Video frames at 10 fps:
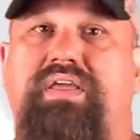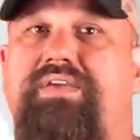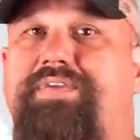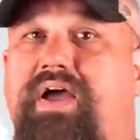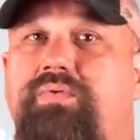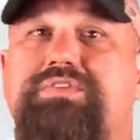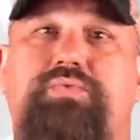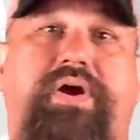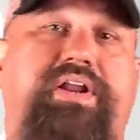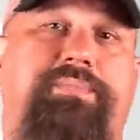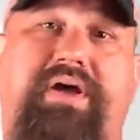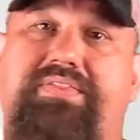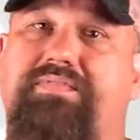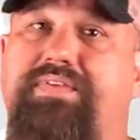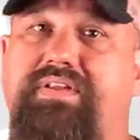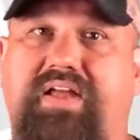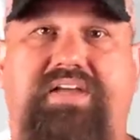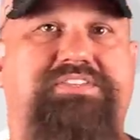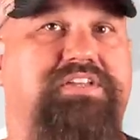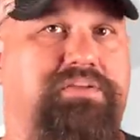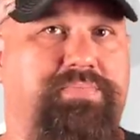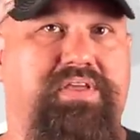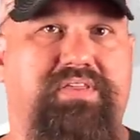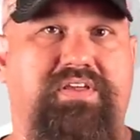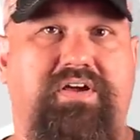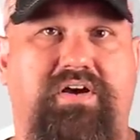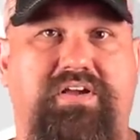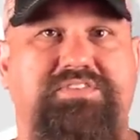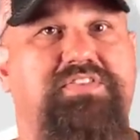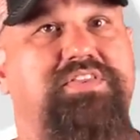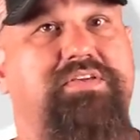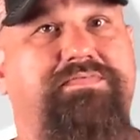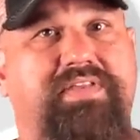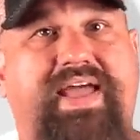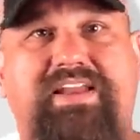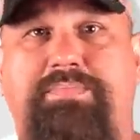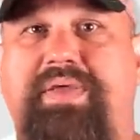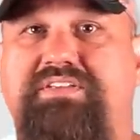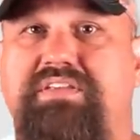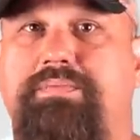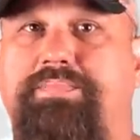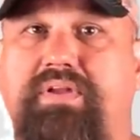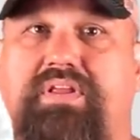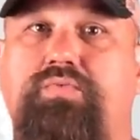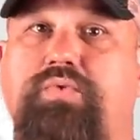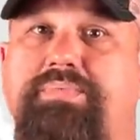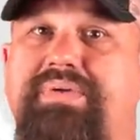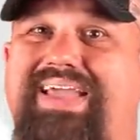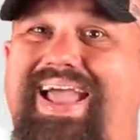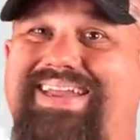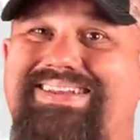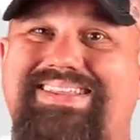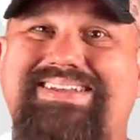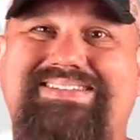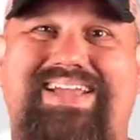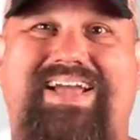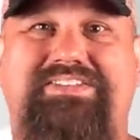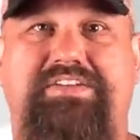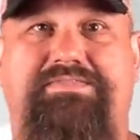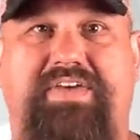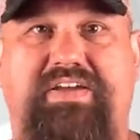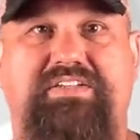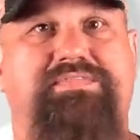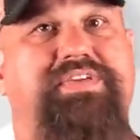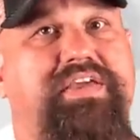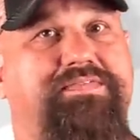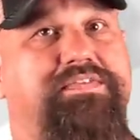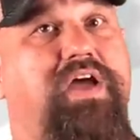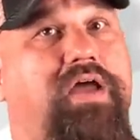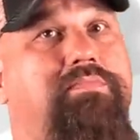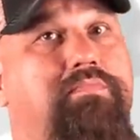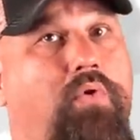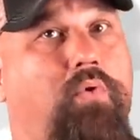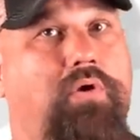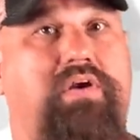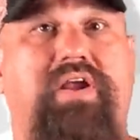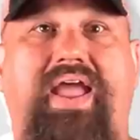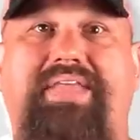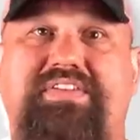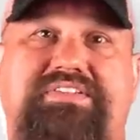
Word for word: If I was right about the velocity being the cause, then the flat base of the bullet would be at least as effective, if not more, at the